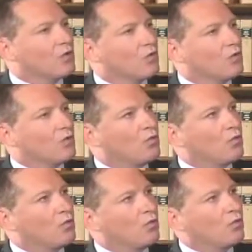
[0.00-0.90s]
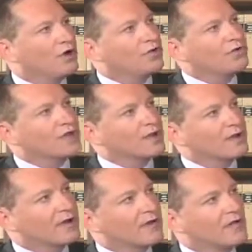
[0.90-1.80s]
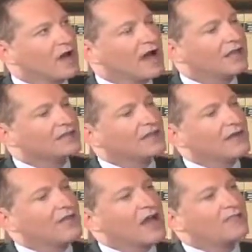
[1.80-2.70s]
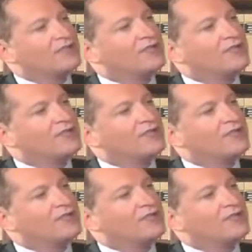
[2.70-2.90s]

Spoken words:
What do you think about that and that